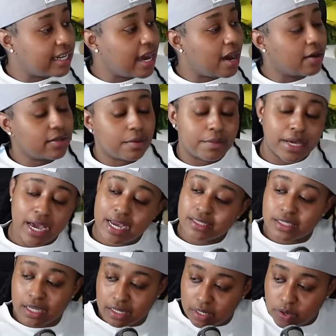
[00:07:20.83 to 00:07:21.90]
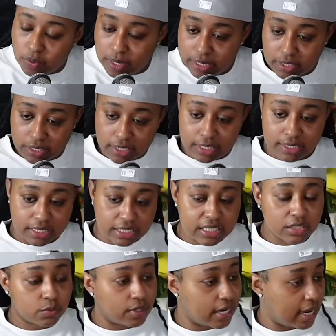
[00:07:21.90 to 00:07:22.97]
y'all, let me ask y'all a question because this
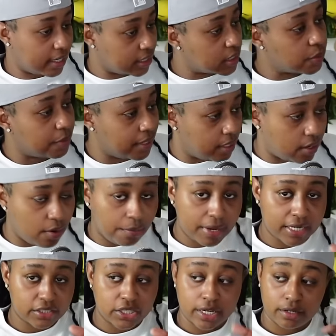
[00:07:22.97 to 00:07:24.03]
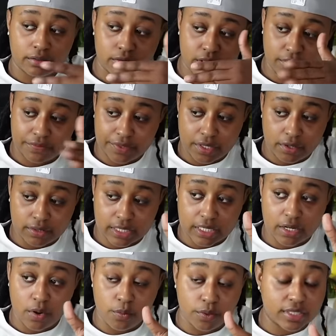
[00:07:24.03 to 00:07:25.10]
is when I can speak on my channel. So for those that
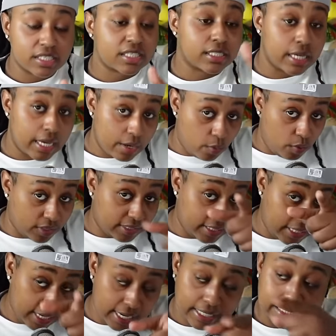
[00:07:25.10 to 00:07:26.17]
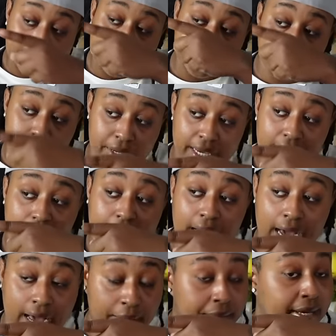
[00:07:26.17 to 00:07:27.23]
don't want to see it, once again, it's in the pinned
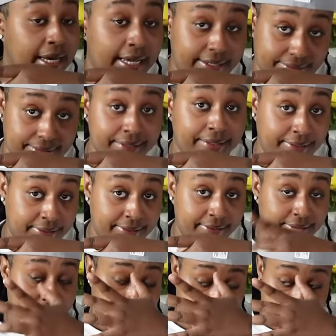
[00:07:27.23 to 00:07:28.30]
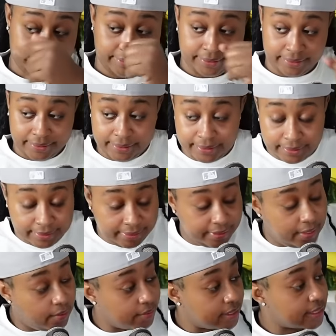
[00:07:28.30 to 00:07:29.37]
comment
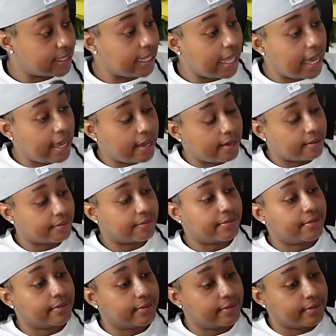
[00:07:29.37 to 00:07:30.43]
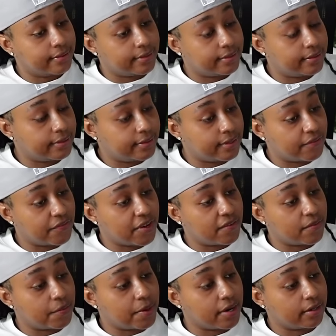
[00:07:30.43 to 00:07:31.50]
on this live. Your
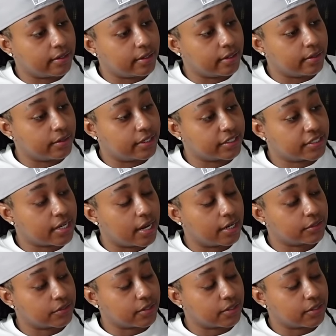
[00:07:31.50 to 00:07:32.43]
favorite paralegal, Cassandra.